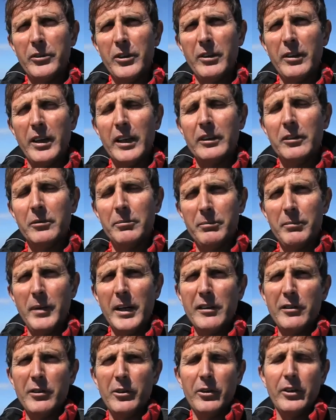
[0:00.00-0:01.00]
that'll
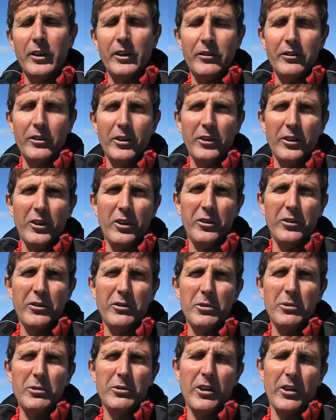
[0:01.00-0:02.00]
make sure that it's not on
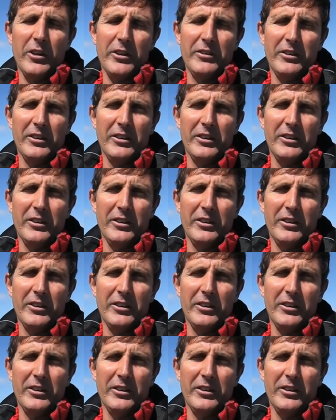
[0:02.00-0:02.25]
too tight.